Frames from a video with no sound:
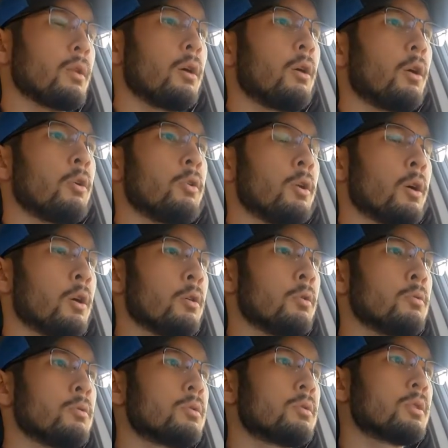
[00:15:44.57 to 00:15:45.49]
are
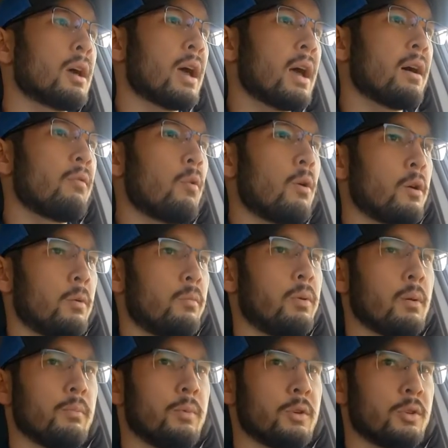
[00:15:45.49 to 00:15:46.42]
known to have water
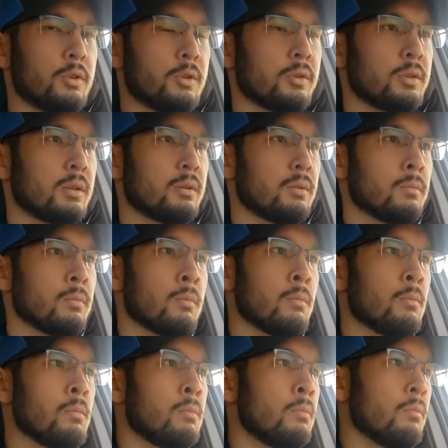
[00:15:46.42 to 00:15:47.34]
pump issues
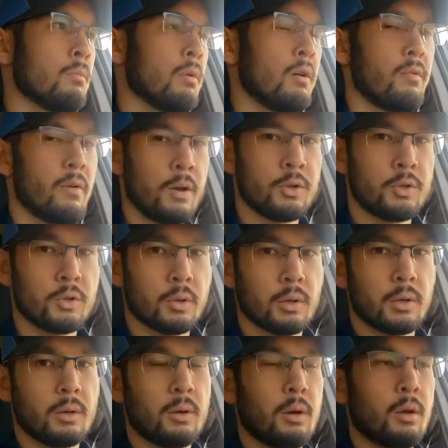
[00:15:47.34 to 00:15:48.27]

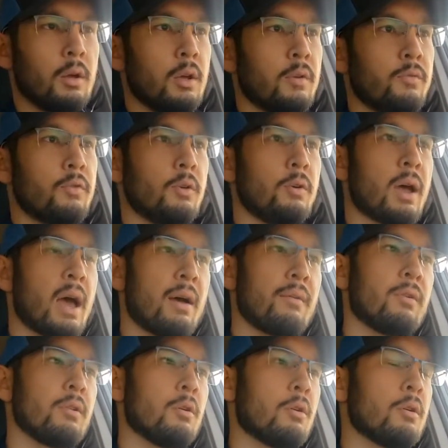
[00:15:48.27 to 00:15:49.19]
eventually. If you
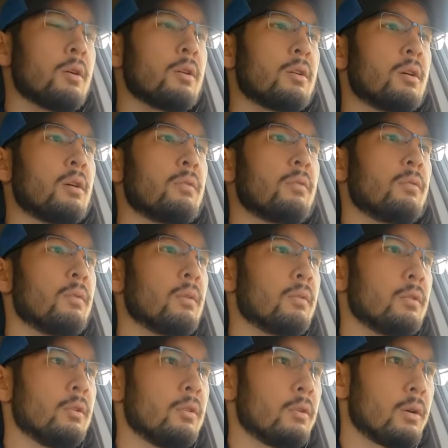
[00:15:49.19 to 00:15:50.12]
have it long enough,
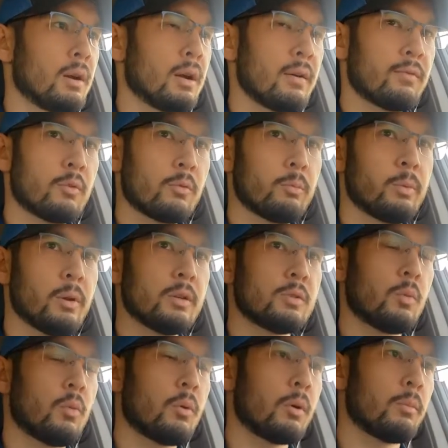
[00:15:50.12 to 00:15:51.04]
you're going to have to
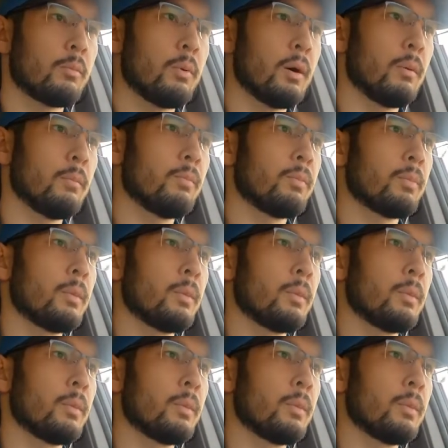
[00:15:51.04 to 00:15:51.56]
replace the water pump.